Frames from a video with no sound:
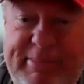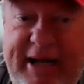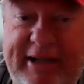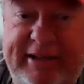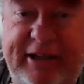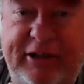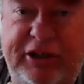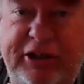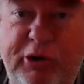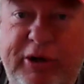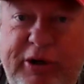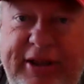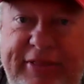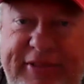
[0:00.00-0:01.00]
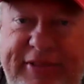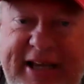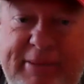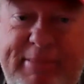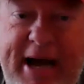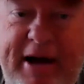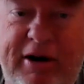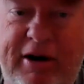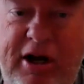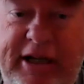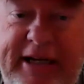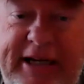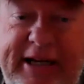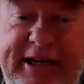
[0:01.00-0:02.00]
about that you can think about
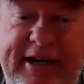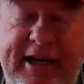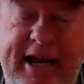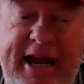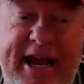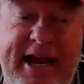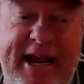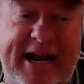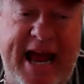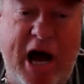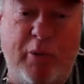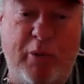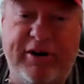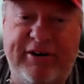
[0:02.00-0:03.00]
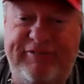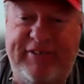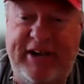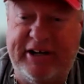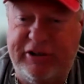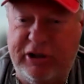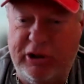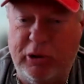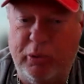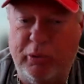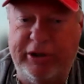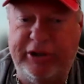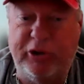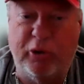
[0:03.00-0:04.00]
in and how it would affect
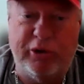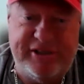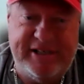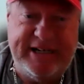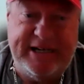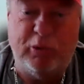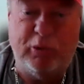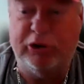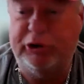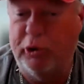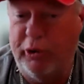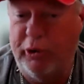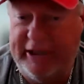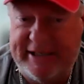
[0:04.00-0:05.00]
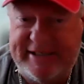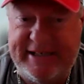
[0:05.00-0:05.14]
you and your team or joining a